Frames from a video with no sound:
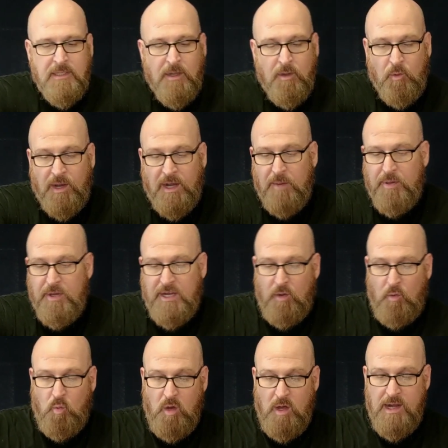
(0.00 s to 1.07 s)
We're going to put
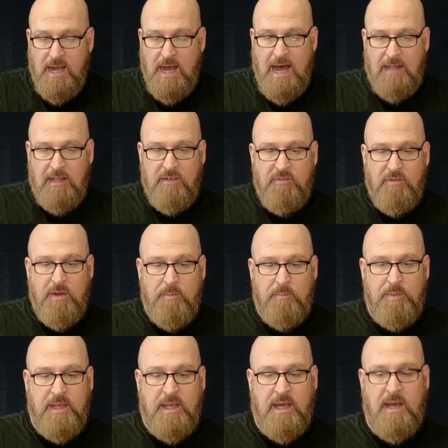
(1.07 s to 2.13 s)
in 1 olive
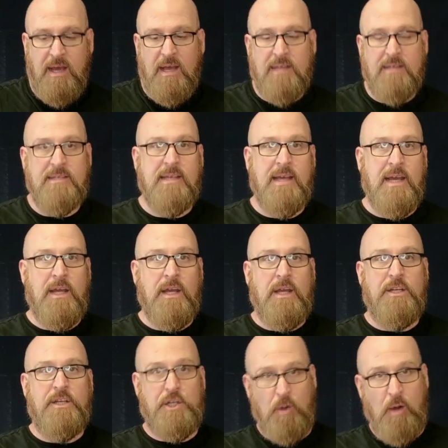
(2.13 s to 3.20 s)
because
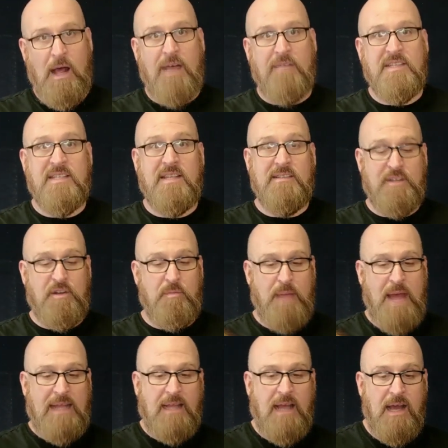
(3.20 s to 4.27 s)
2 olives is considered
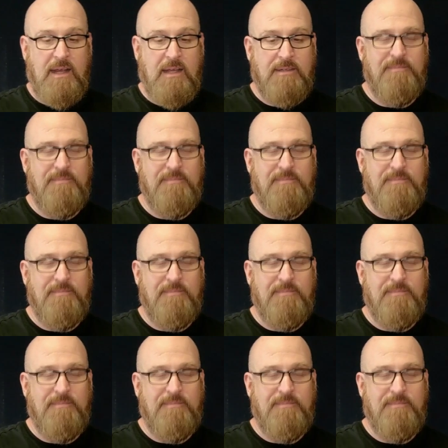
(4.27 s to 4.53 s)
bad luck.